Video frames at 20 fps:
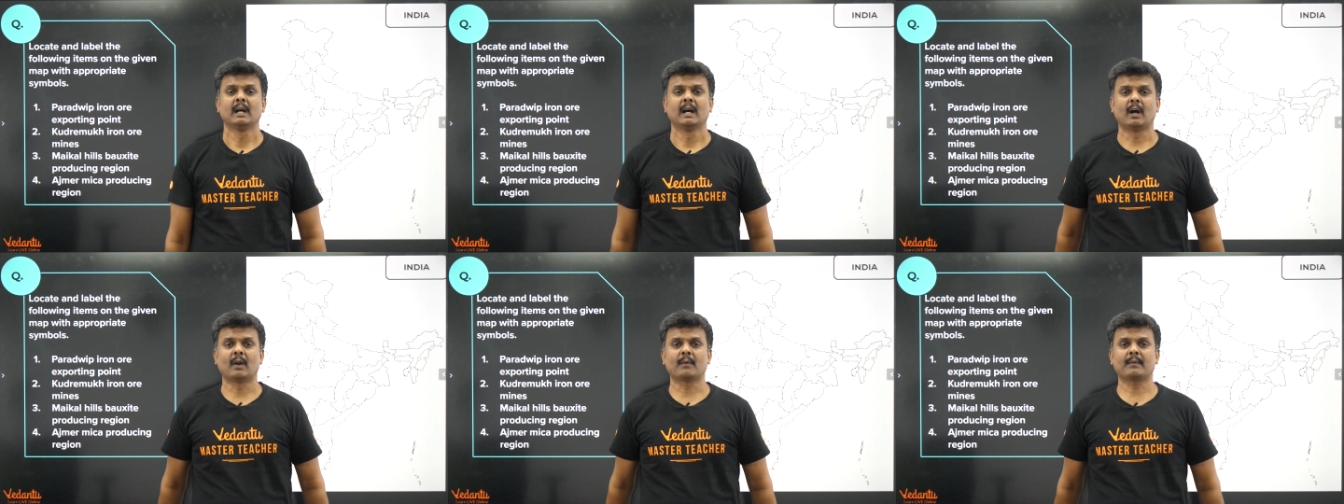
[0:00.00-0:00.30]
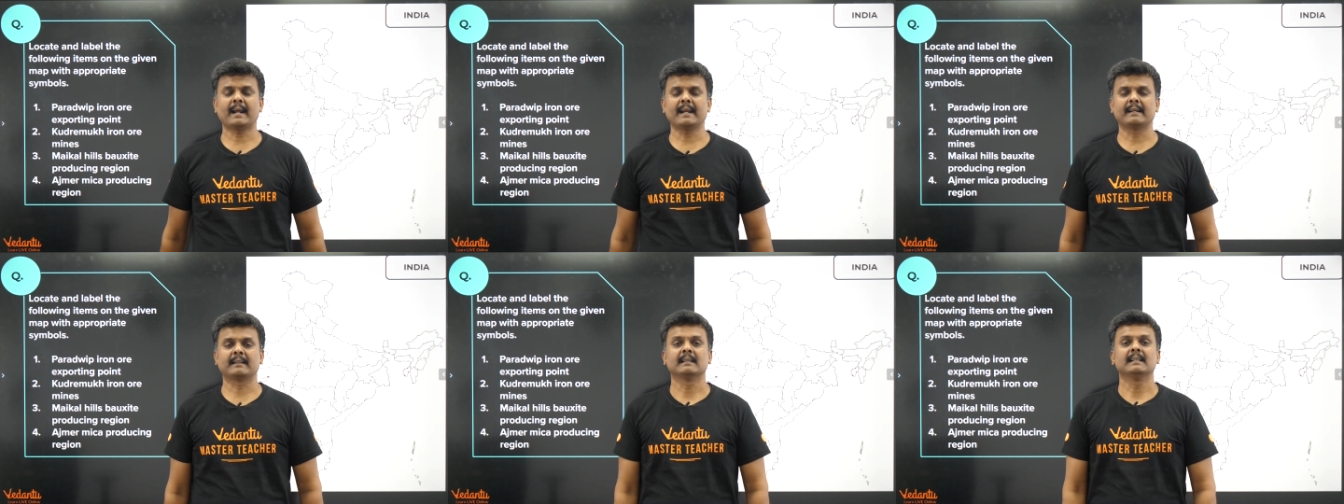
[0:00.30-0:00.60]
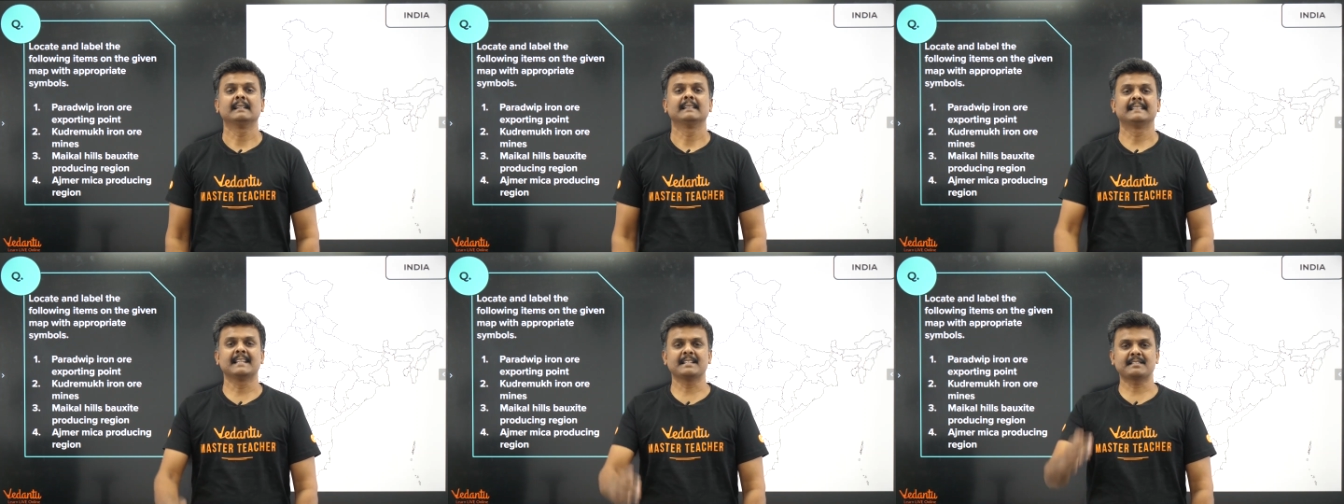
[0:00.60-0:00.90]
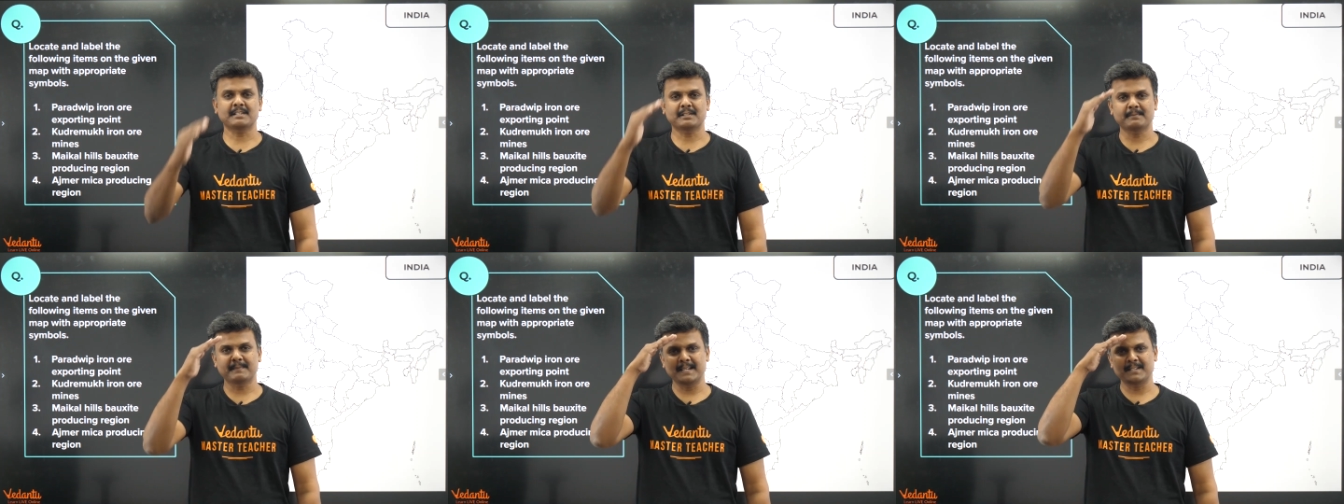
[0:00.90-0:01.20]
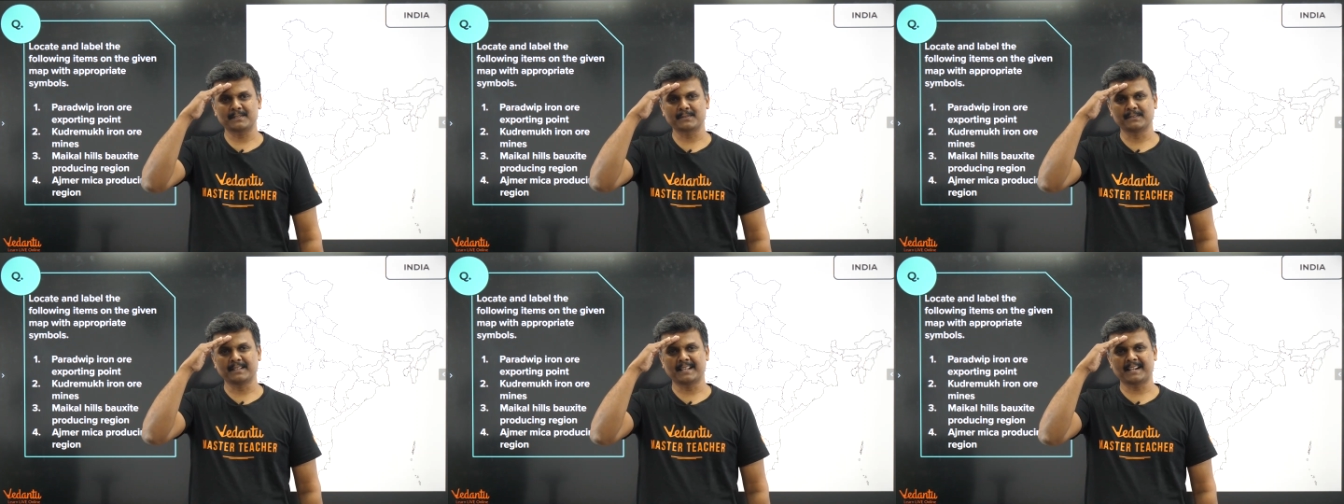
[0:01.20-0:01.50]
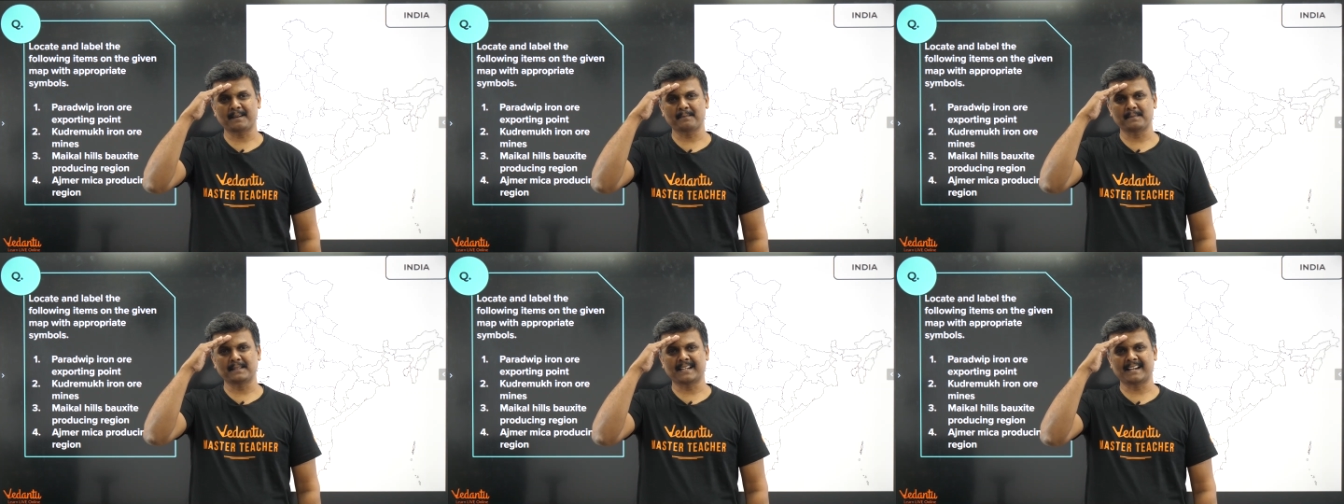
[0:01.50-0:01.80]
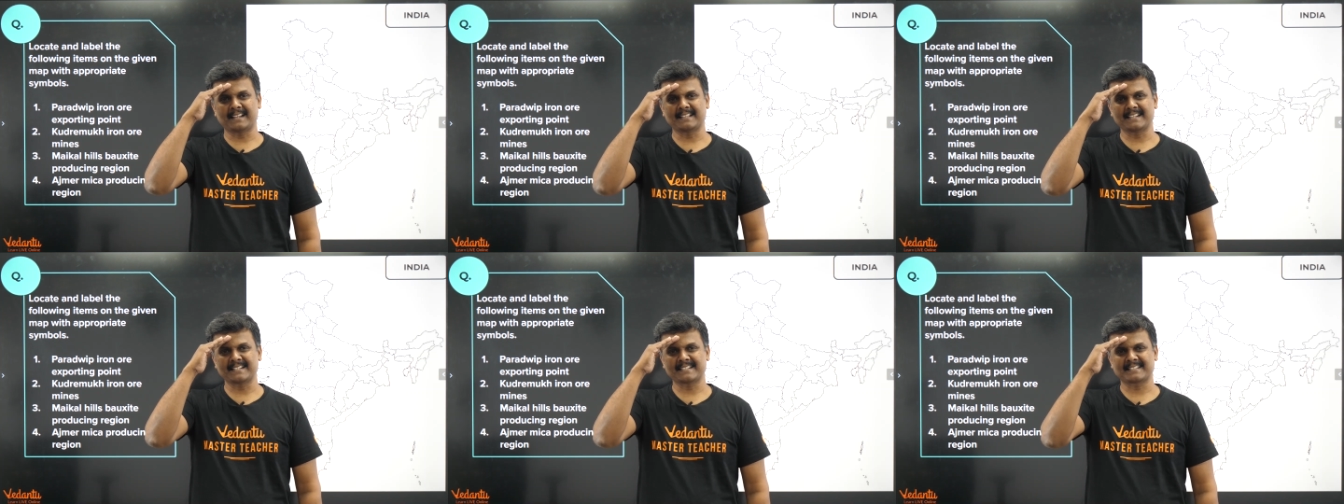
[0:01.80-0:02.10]
All right. This is me, Sundar
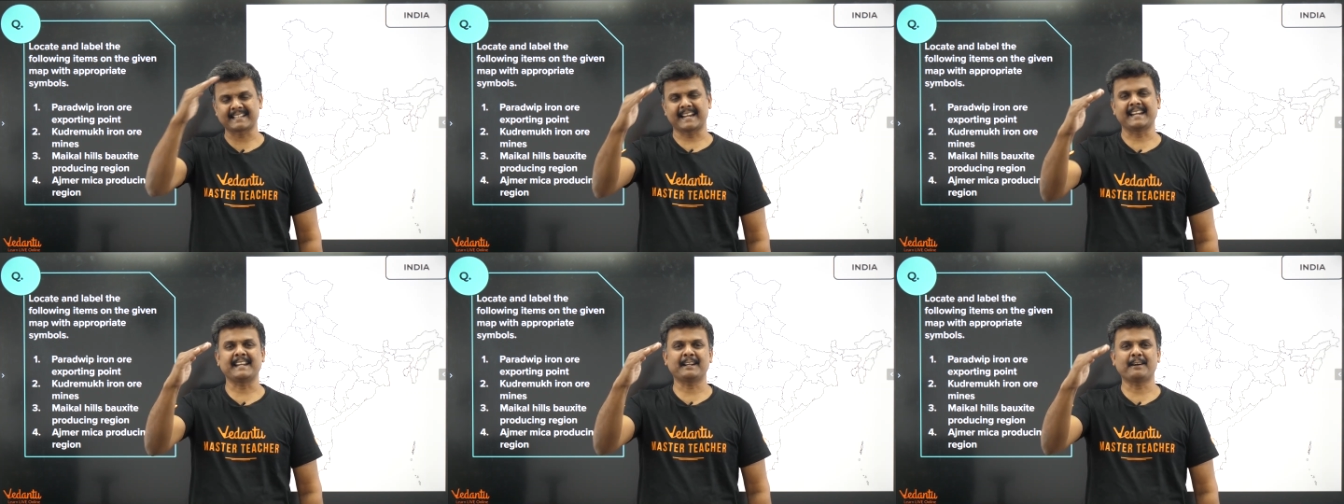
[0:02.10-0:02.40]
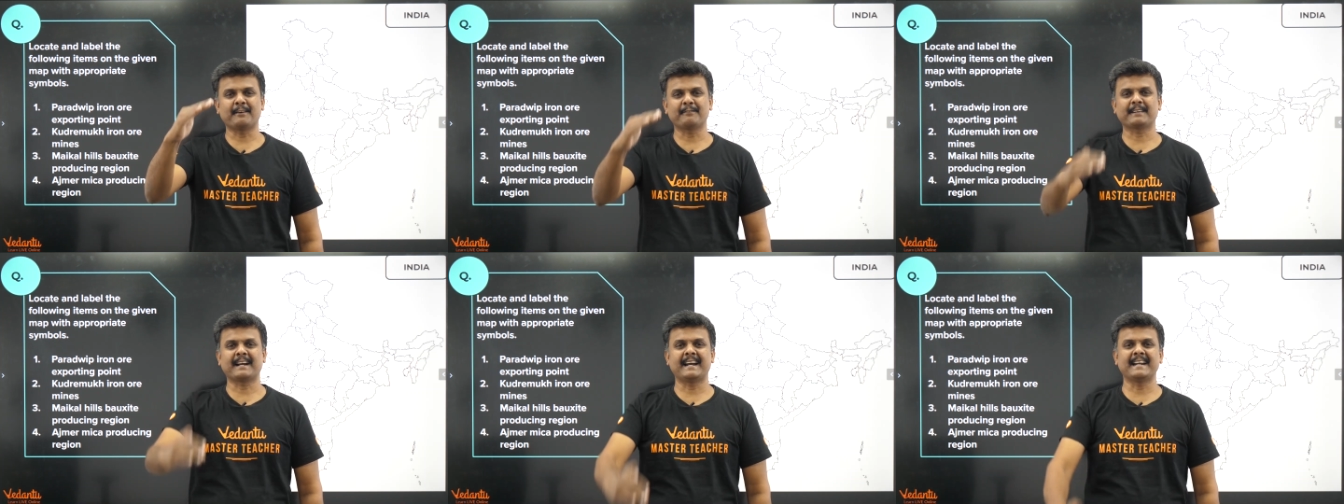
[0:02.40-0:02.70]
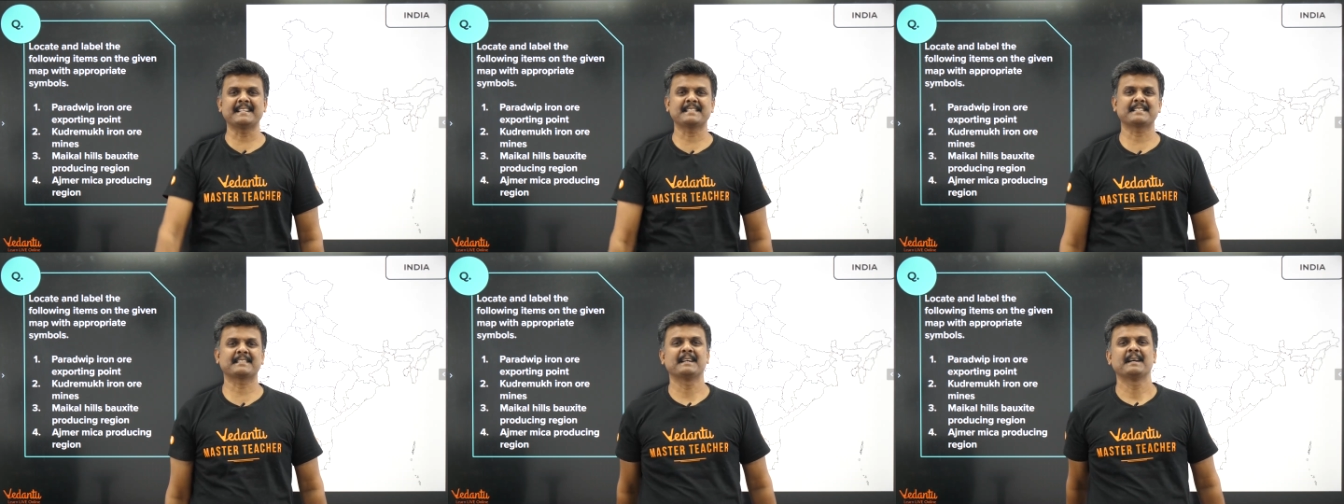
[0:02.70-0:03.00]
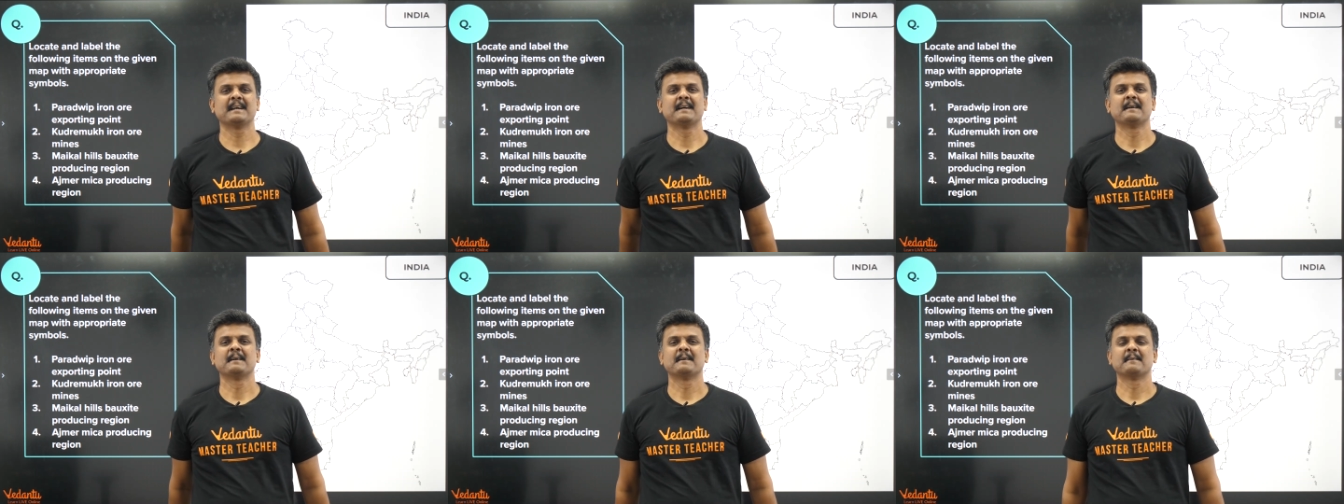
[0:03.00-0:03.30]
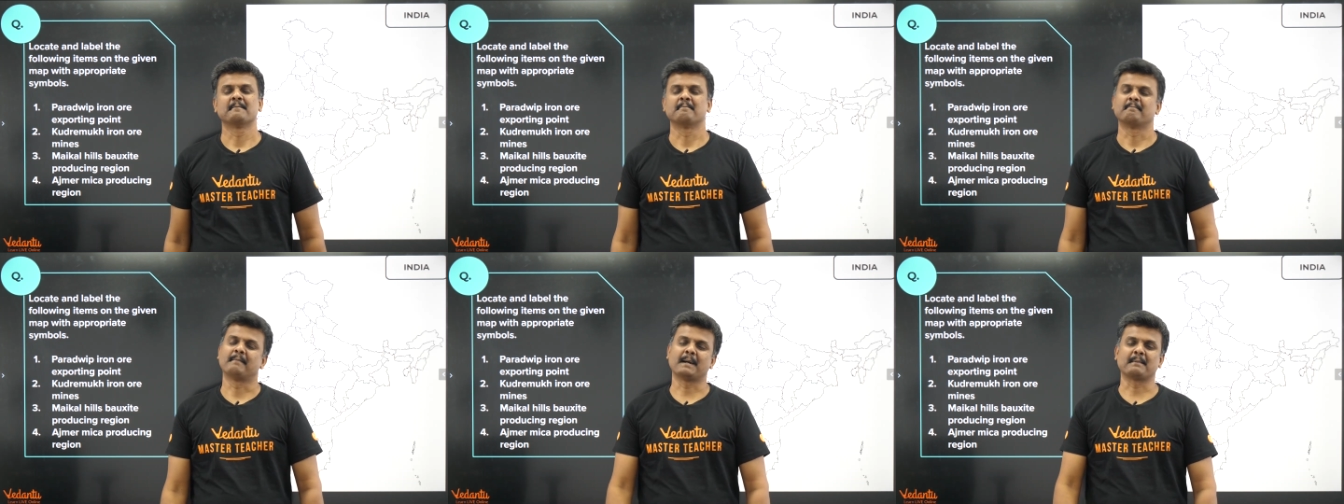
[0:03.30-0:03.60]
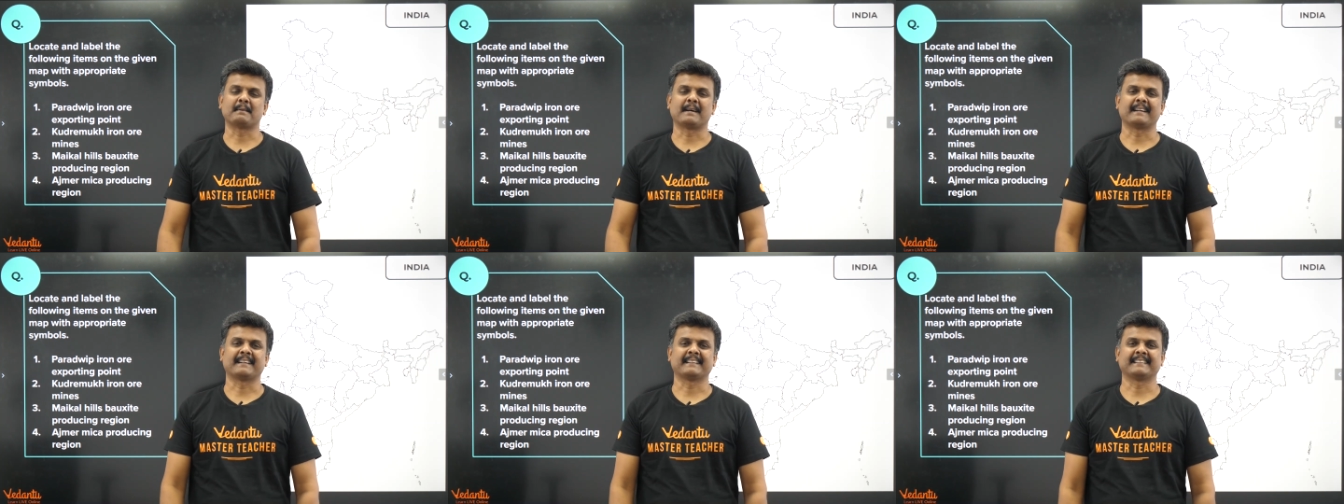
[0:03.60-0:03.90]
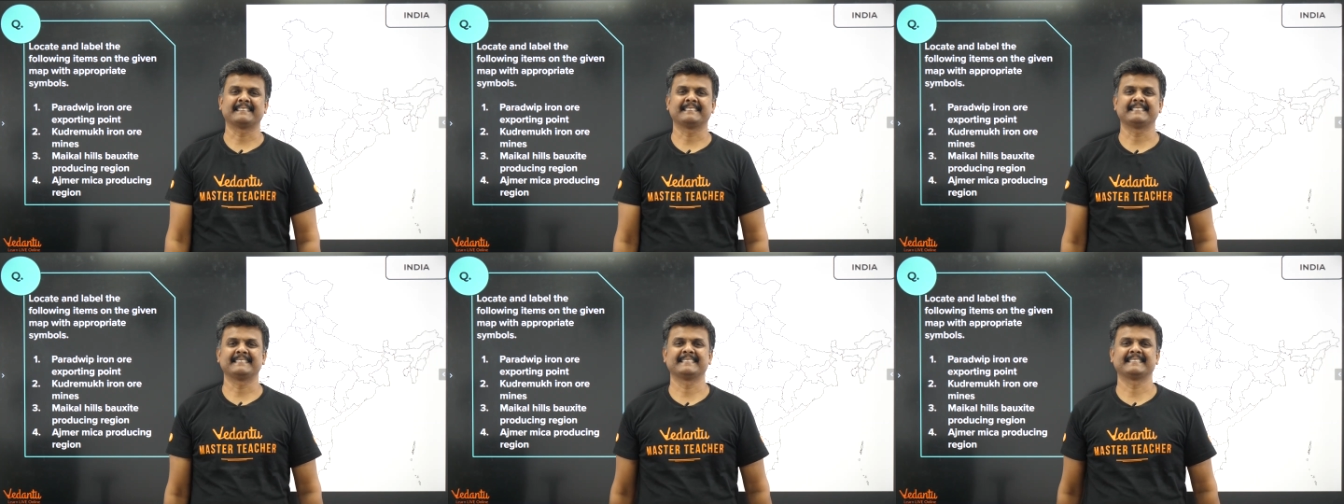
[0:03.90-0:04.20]
Rabindranathan, signing off, guys. Bye
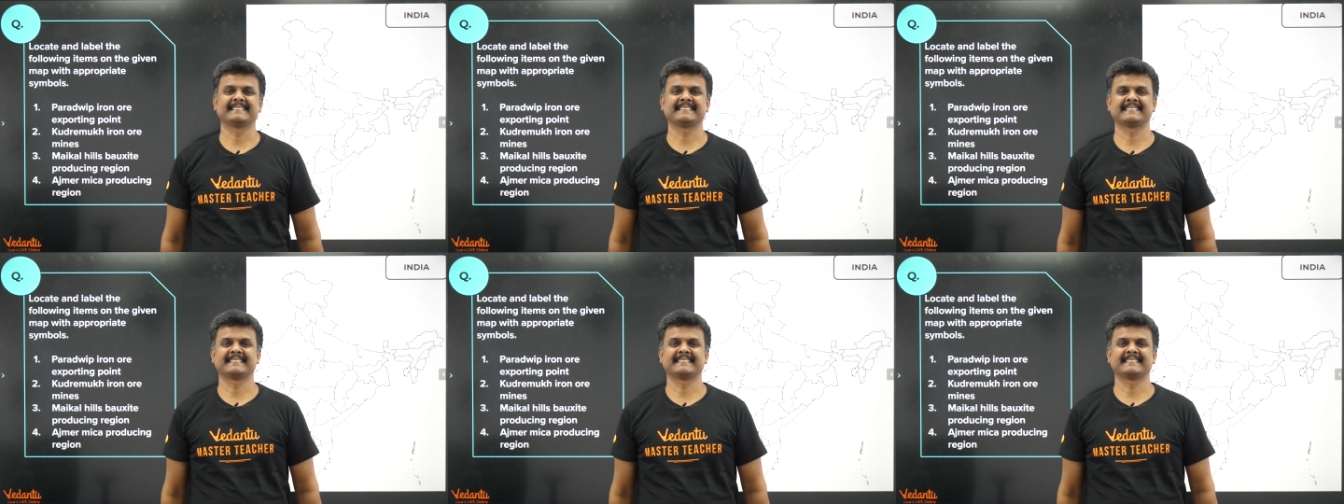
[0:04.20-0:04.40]
bye.